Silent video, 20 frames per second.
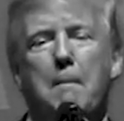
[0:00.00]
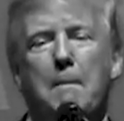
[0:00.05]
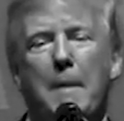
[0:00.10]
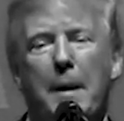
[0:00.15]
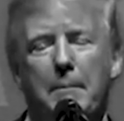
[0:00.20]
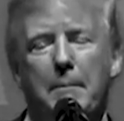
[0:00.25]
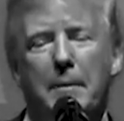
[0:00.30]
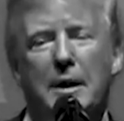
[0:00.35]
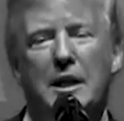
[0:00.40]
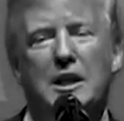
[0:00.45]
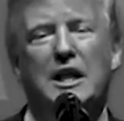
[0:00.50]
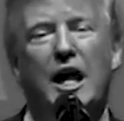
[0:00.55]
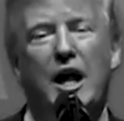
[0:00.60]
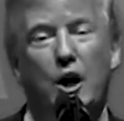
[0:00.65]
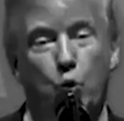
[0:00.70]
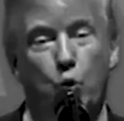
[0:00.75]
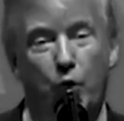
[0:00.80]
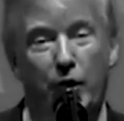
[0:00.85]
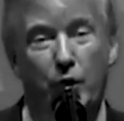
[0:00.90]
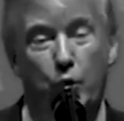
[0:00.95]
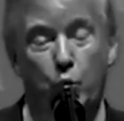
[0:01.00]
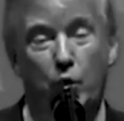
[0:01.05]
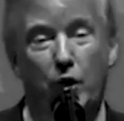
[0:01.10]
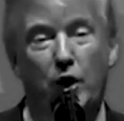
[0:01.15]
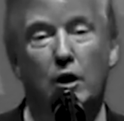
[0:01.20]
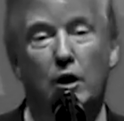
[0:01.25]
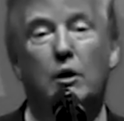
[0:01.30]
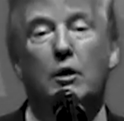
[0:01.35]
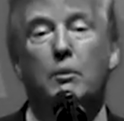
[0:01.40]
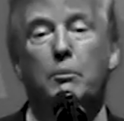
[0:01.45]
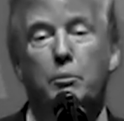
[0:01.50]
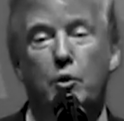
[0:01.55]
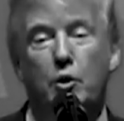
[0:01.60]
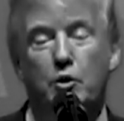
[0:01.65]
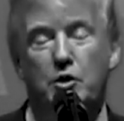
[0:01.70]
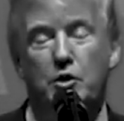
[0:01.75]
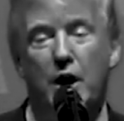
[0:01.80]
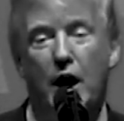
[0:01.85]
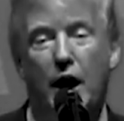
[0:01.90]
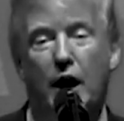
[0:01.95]
Amendment, and we will
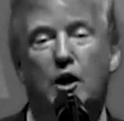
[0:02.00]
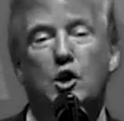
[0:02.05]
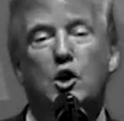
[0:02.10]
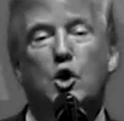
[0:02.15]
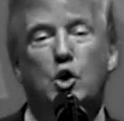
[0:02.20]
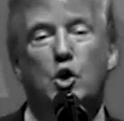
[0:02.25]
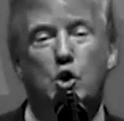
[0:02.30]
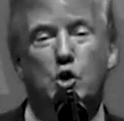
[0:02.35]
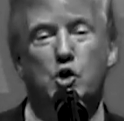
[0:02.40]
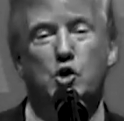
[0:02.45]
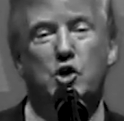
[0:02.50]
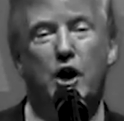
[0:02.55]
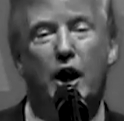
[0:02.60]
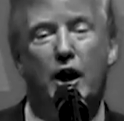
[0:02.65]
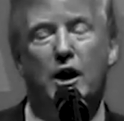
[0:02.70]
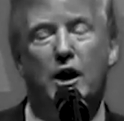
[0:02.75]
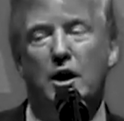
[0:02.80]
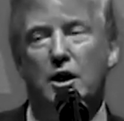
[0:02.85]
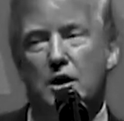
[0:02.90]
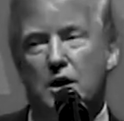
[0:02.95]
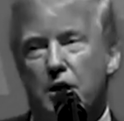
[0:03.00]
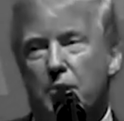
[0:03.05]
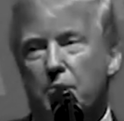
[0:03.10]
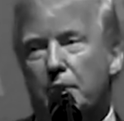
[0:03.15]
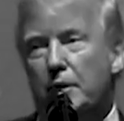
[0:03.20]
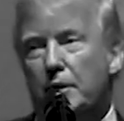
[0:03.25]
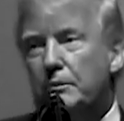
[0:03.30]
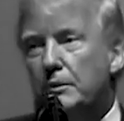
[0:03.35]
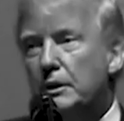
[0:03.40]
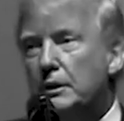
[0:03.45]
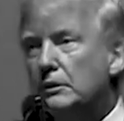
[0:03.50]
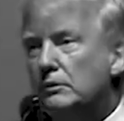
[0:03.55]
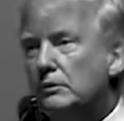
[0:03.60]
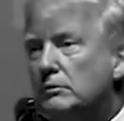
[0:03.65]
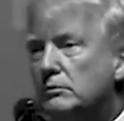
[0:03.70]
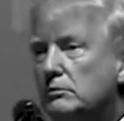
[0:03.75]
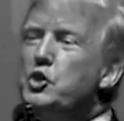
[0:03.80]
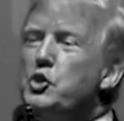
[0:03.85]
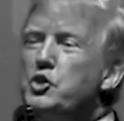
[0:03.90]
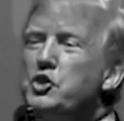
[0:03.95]
protect your Second
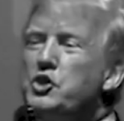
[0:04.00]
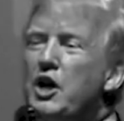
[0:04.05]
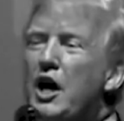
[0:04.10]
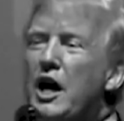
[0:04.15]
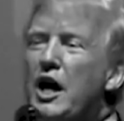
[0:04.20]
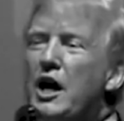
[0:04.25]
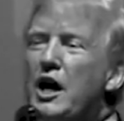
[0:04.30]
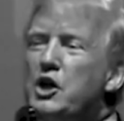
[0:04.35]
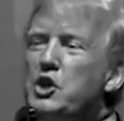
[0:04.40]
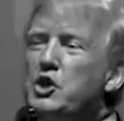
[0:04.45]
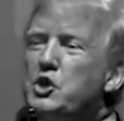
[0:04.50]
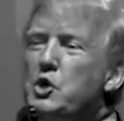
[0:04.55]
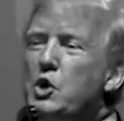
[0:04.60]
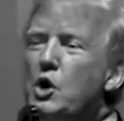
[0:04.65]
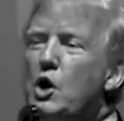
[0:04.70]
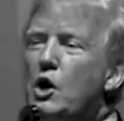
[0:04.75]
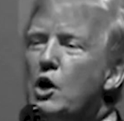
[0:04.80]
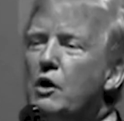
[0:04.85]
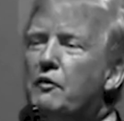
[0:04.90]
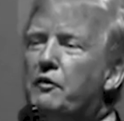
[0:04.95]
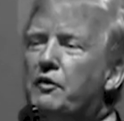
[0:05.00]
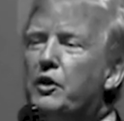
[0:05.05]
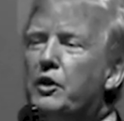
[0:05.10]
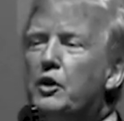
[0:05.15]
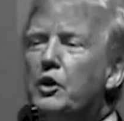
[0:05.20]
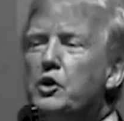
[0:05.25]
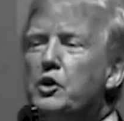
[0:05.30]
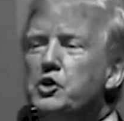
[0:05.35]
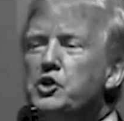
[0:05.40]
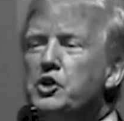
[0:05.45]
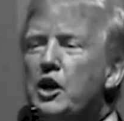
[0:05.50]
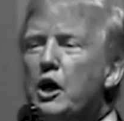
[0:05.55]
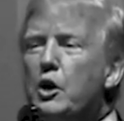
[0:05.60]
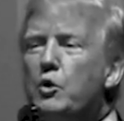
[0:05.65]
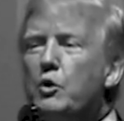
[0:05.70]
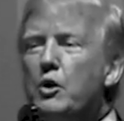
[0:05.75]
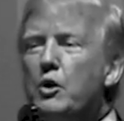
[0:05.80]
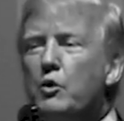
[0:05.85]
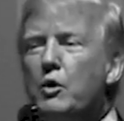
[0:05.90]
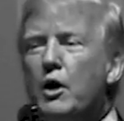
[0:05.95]
Amendment. To stand strong for those
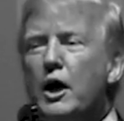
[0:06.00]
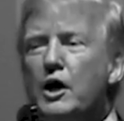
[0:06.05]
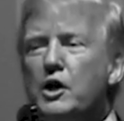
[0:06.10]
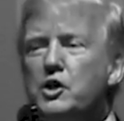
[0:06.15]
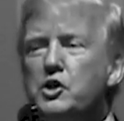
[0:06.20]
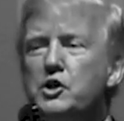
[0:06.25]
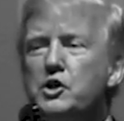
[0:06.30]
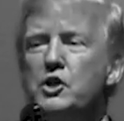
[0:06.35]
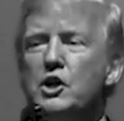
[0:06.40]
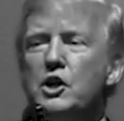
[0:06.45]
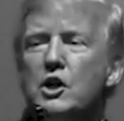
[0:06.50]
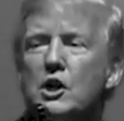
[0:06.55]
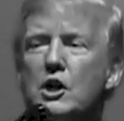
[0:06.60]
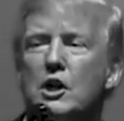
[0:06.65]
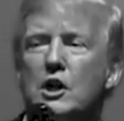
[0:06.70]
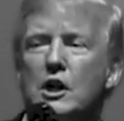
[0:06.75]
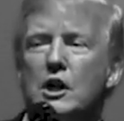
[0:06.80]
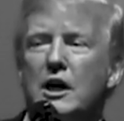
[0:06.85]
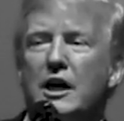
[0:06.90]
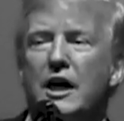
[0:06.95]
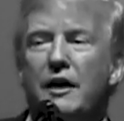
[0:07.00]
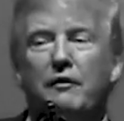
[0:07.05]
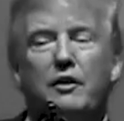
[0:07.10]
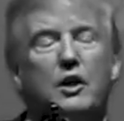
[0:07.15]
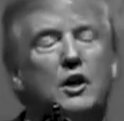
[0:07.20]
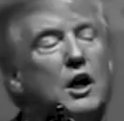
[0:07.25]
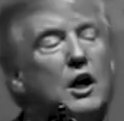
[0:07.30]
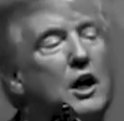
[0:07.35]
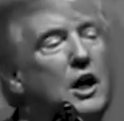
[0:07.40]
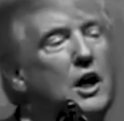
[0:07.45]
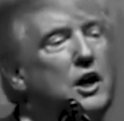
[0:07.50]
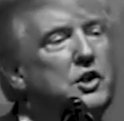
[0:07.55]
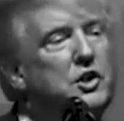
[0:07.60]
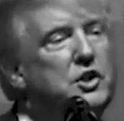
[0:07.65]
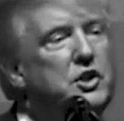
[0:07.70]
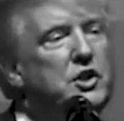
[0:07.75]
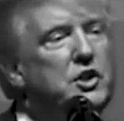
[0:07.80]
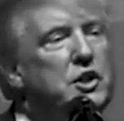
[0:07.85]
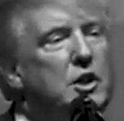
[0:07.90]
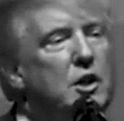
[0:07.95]
sacred rights given to
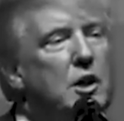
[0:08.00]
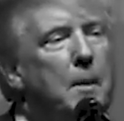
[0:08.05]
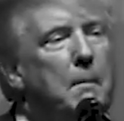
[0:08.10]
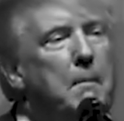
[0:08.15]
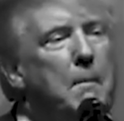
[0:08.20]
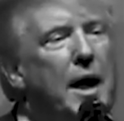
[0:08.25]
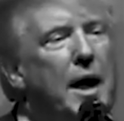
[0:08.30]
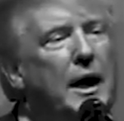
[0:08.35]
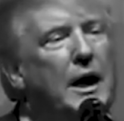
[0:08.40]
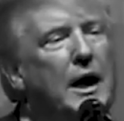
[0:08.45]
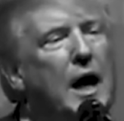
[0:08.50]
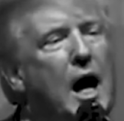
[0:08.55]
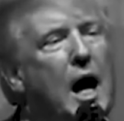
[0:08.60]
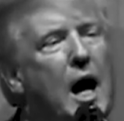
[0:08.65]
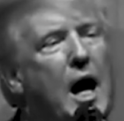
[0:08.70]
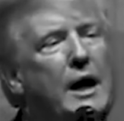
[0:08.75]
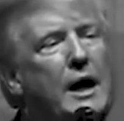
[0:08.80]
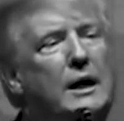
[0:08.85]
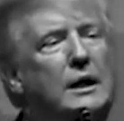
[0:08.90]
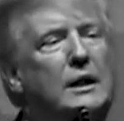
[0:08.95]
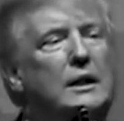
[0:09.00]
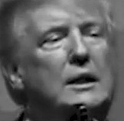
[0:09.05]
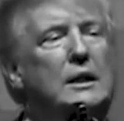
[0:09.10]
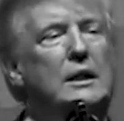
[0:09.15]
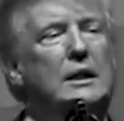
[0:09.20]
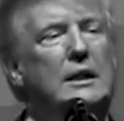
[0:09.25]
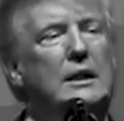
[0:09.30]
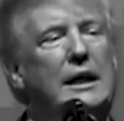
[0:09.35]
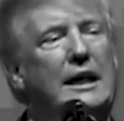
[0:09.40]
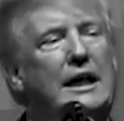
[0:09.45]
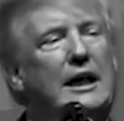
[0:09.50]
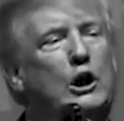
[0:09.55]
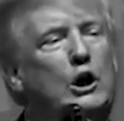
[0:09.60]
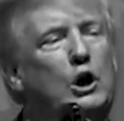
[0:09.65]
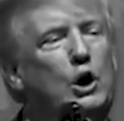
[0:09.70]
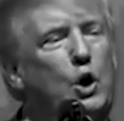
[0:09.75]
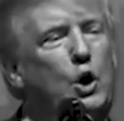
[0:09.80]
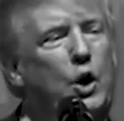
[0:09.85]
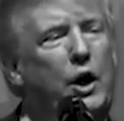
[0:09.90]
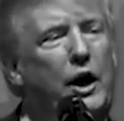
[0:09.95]
us by God,
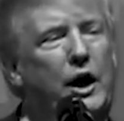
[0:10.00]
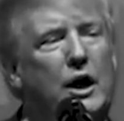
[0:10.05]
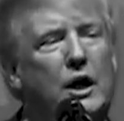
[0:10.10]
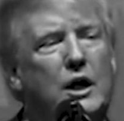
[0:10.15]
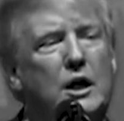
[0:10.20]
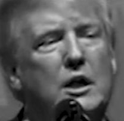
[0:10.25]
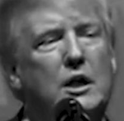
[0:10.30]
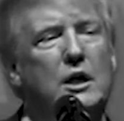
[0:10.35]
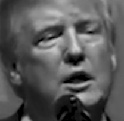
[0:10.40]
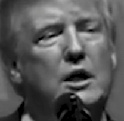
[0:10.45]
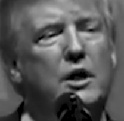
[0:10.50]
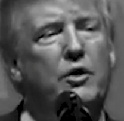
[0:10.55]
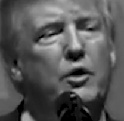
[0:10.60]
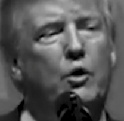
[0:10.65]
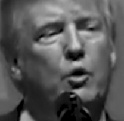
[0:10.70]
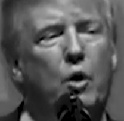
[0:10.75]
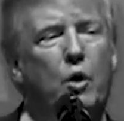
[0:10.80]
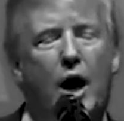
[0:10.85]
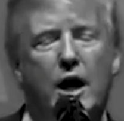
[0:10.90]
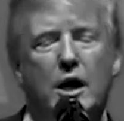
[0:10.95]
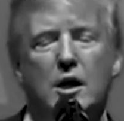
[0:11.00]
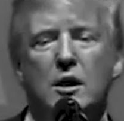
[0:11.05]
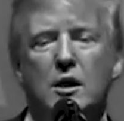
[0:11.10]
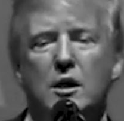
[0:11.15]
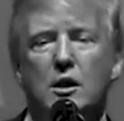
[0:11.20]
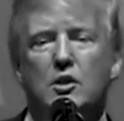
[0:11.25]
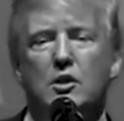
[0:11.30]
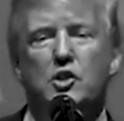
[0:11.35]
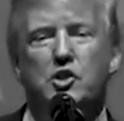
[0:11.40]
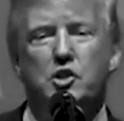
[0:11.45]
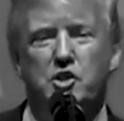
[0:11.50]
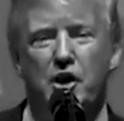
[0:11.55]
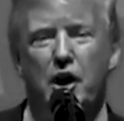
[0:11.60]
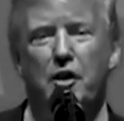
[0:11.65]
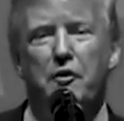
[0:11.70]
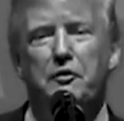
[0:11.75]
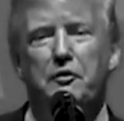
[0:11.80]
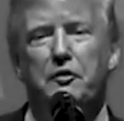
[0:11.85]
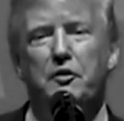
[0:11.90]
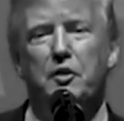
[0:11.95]
including the right to
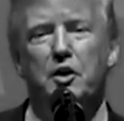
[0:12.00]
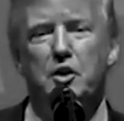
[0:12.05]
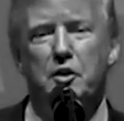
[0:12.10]
self